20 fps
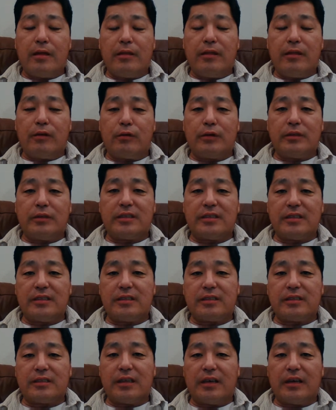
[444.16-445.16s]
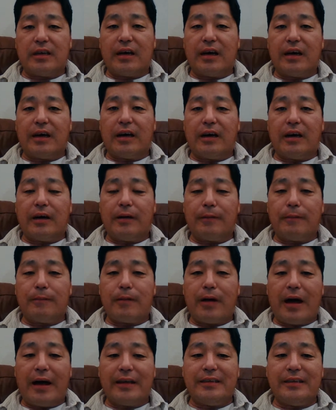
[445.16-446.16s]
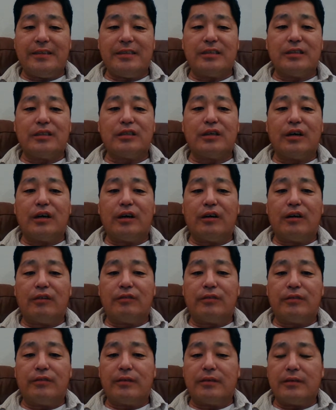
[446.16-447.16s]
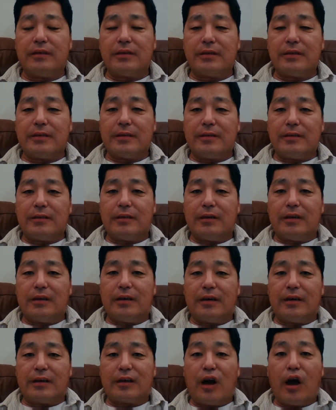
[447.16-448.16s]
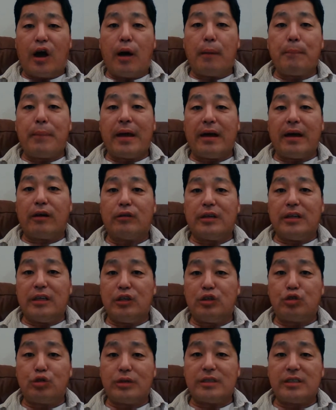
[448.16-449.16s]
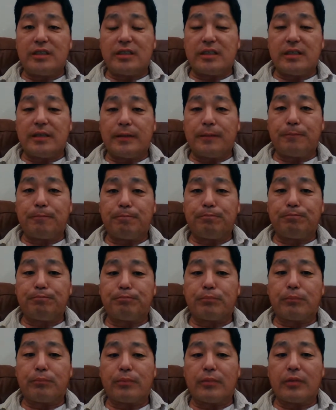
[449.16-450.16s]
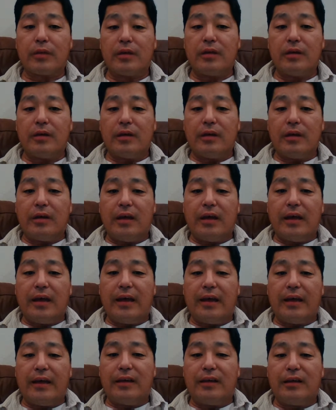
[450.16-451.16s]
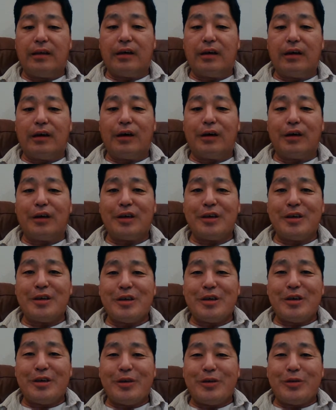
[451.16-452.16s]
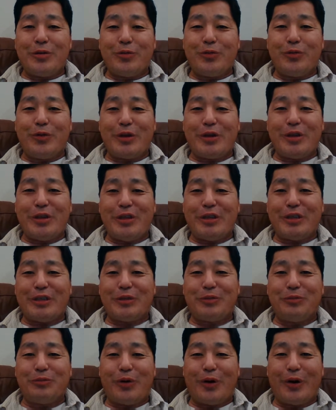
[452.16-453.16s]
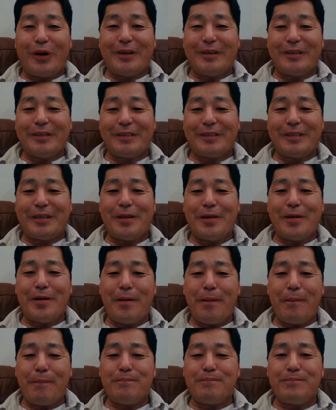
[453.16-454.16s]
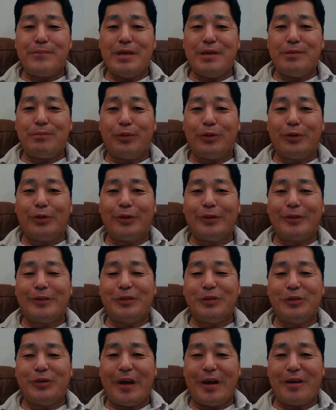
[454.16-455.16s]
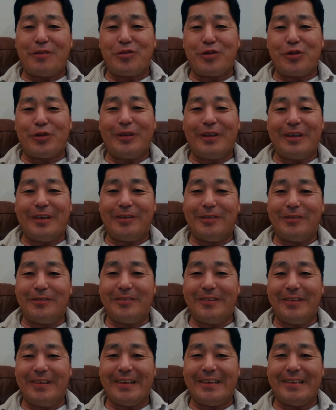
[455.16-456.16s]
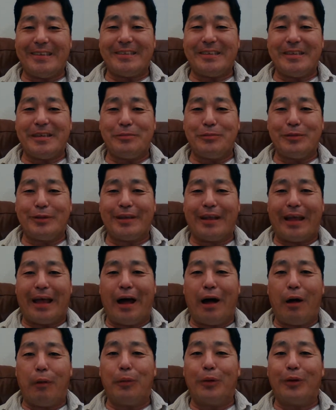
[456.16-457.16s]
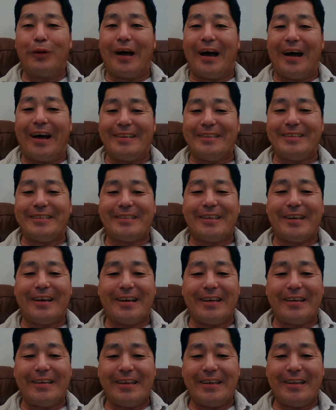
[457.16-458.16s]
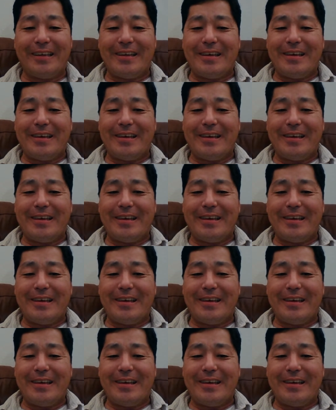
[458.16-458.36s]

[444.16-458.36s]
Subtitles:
There is this idea of compound interest, and one of the smartest people to ever live, his name is Albert Einstein.